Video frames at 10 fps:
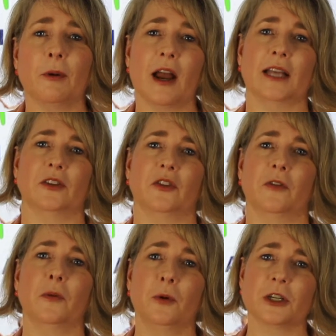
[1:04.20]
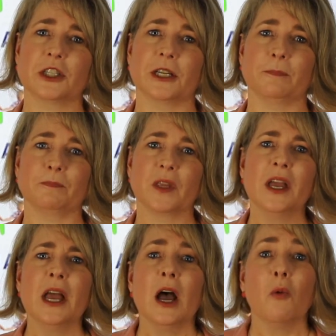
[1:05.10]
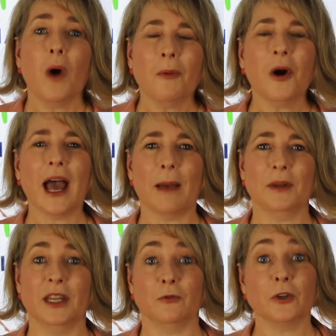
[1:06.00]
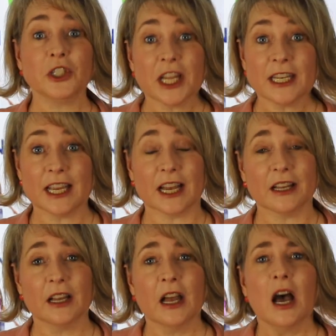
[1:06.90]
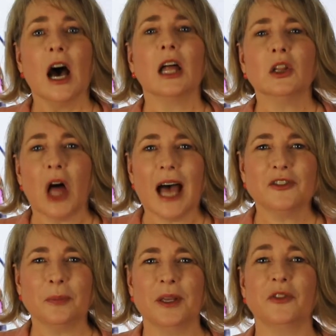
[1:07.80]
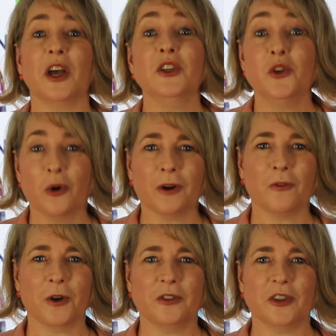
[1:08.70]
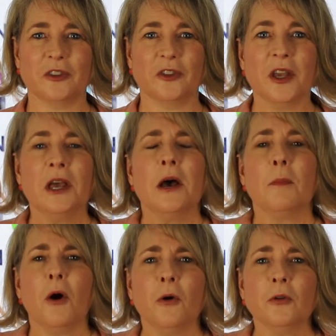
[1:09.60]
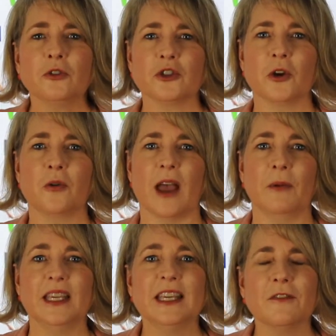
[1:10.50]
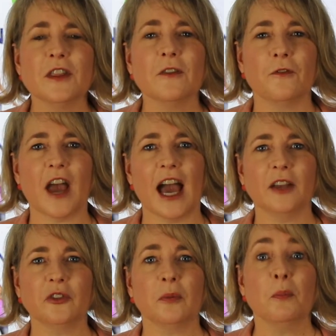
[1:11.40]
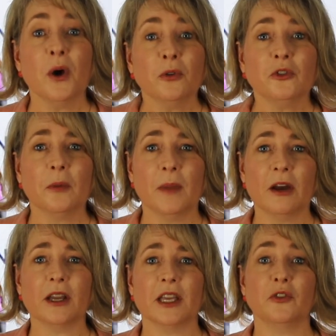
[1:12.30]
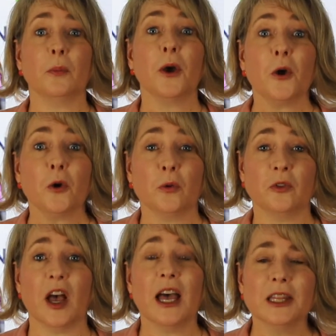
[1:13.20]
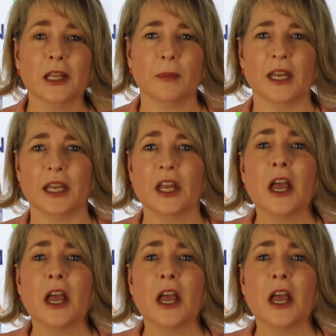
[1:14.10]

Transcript: practice of abortion. What will happen in Virginia? A lot depends on your voices. Polls show that when given the facts, most Americans oppose unlimited,